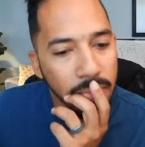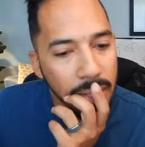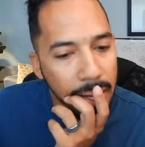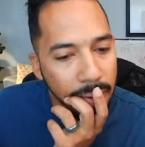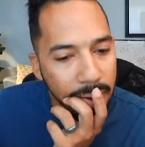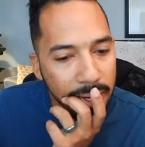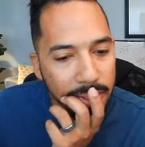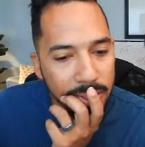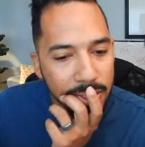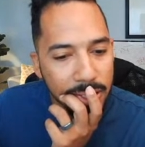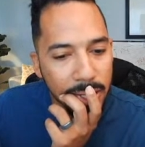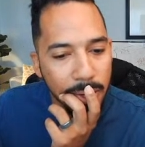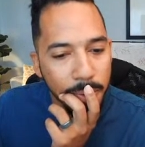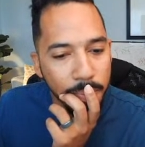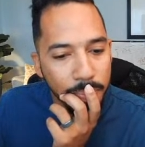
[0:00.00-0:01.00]
All right,
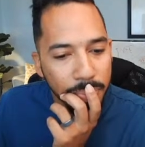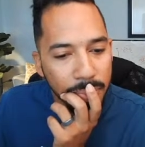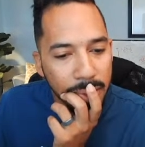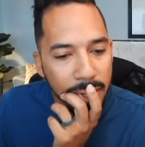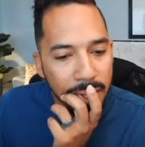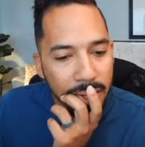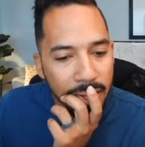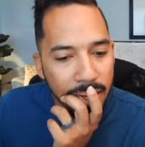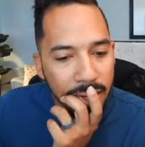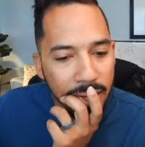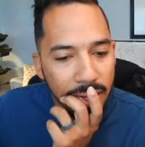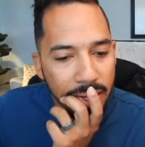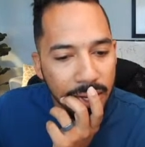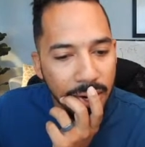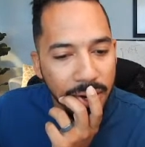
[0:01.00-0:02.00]
so
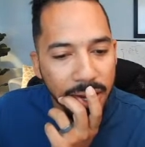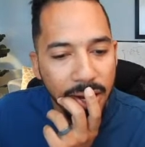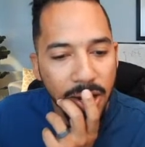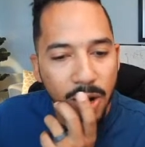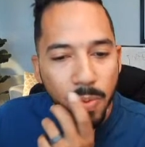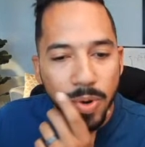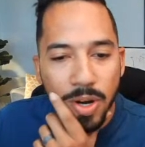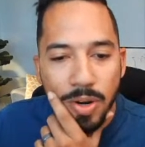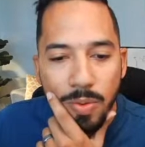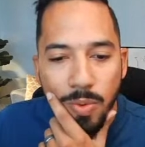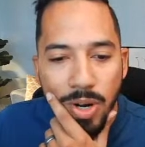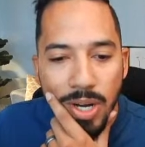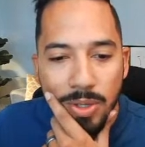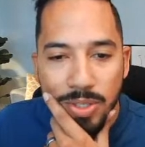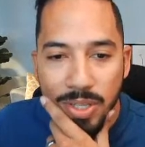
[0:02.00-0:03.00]
here
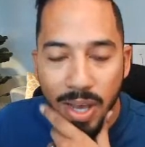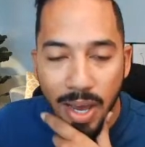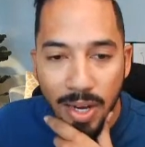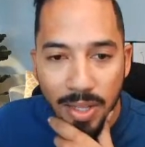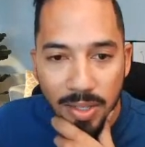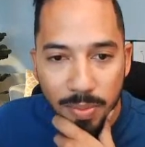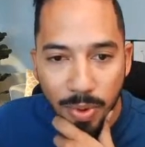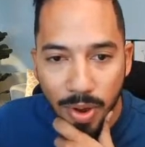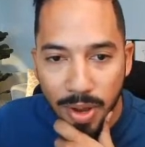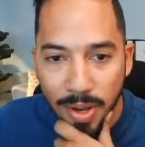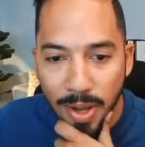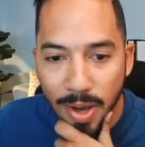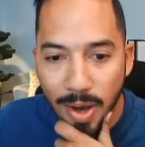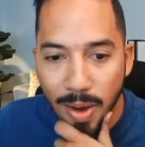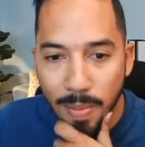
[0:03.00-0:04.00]
we're outside at this
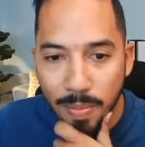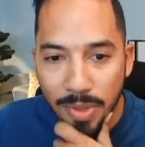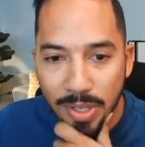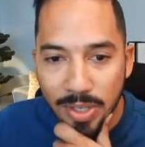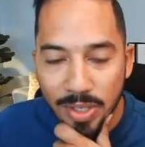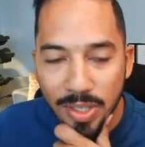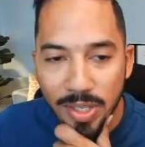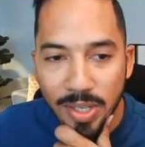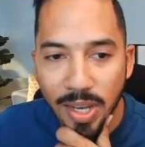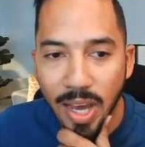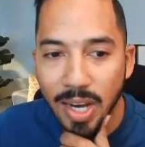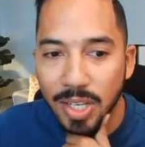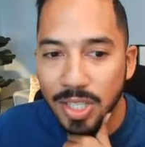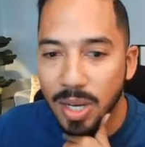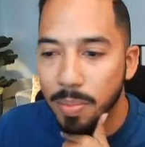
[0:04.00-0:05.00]
point. This is
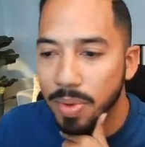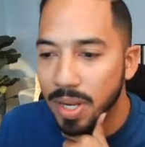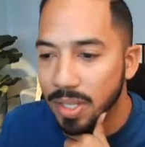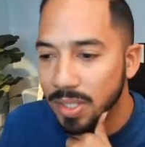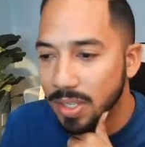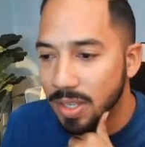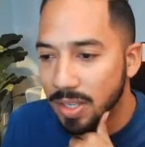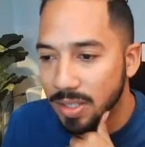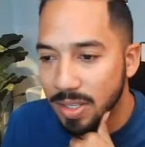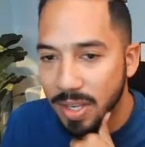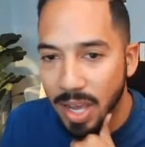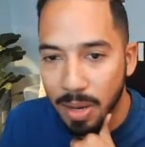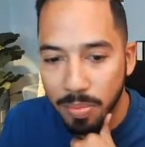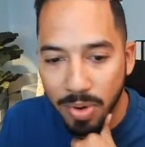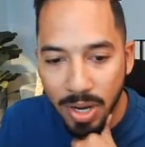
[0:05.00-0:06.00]
kind of jumping into this
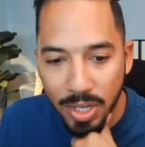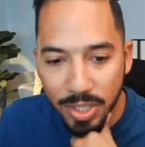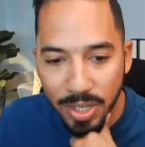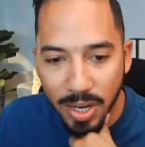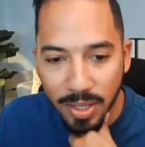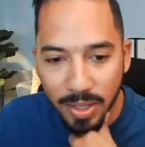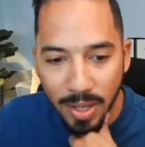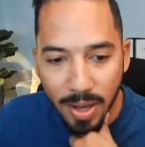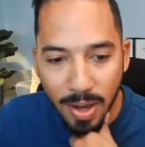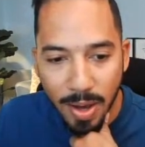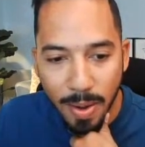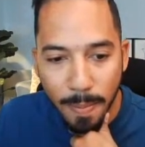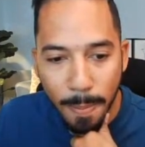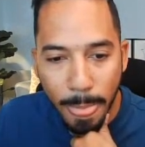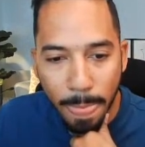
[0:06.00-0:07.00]
deck project.
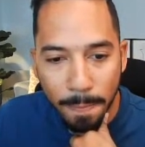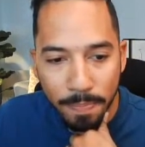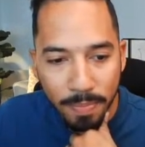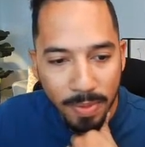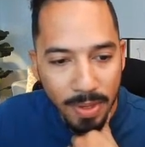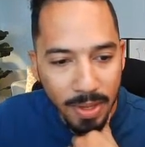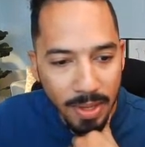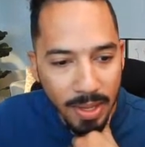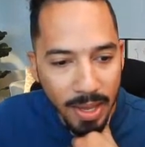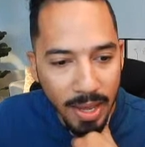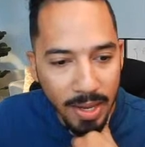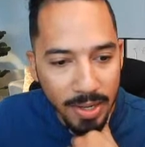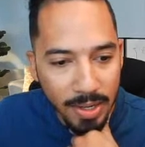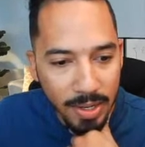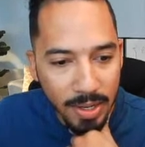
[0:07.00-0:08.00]

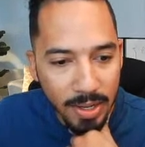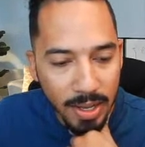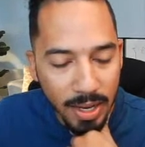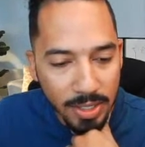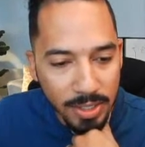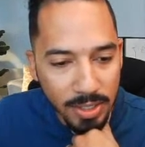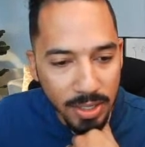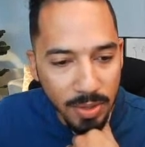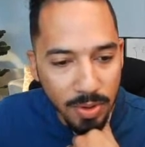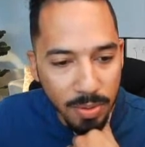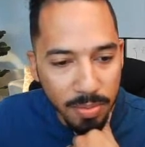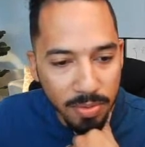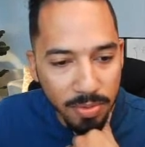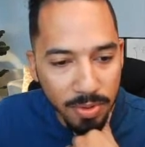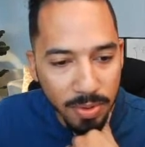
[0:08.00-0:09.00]
Actually, you know
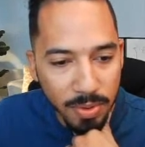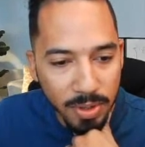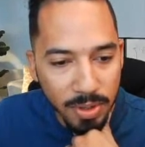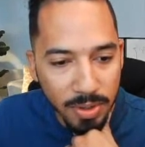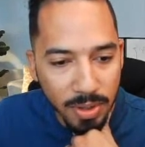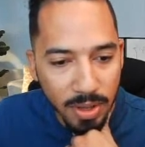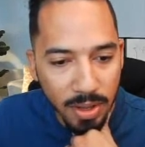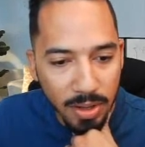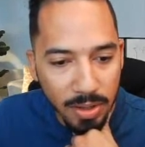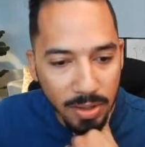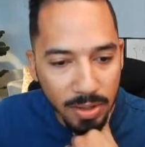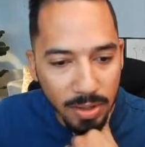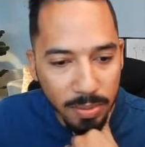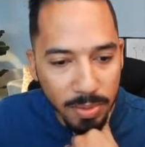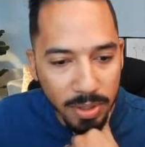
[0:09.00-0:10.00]
what? Before we do that,
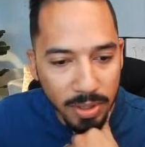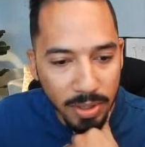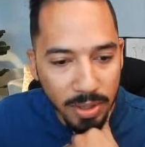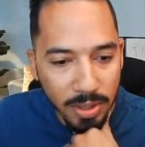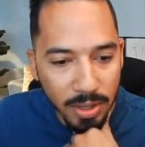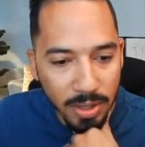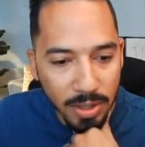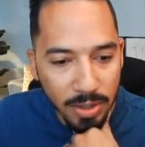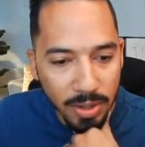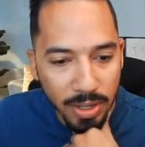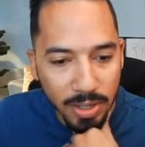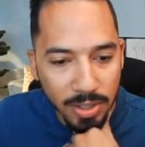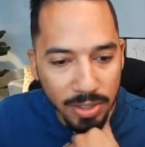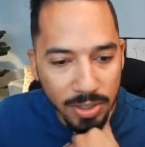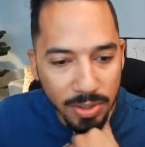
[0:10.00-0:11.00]
can I go
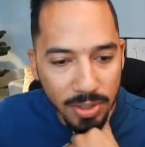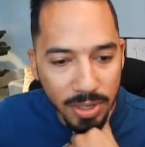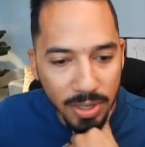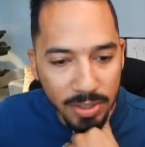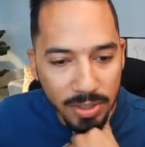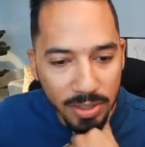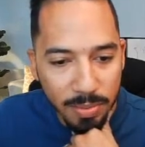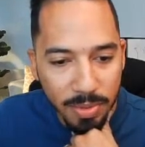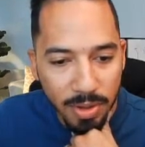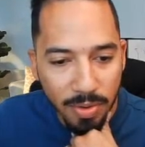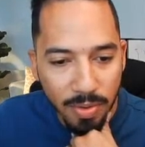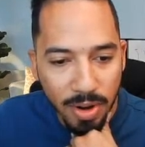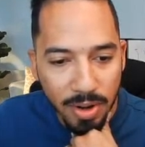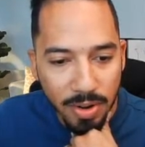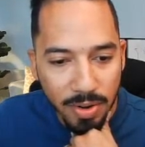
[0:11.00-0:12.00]
ahead and show you guys some of the
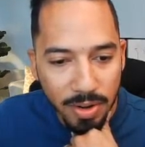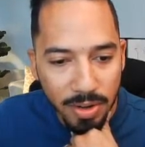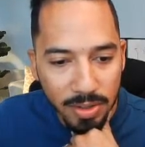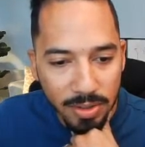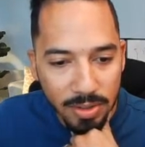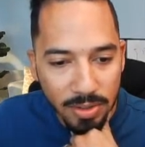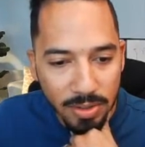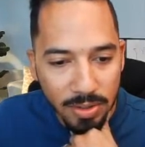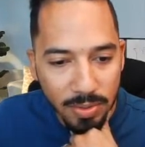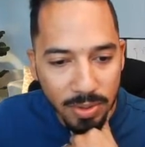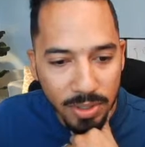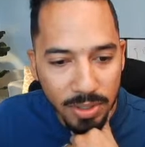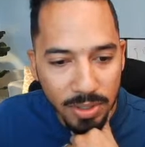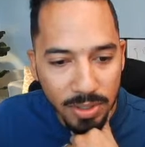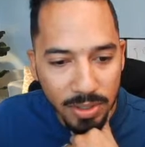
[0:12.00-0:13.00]
renderings,
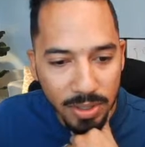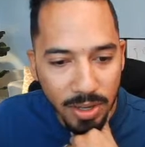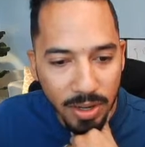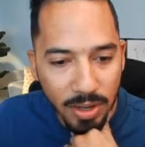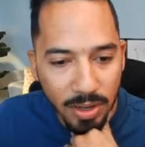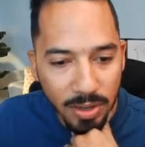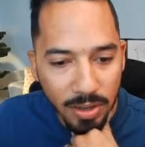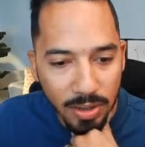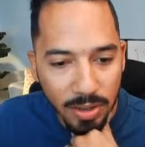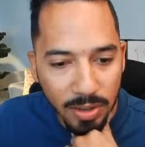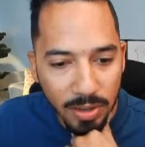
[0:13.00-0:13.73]
which is exciting.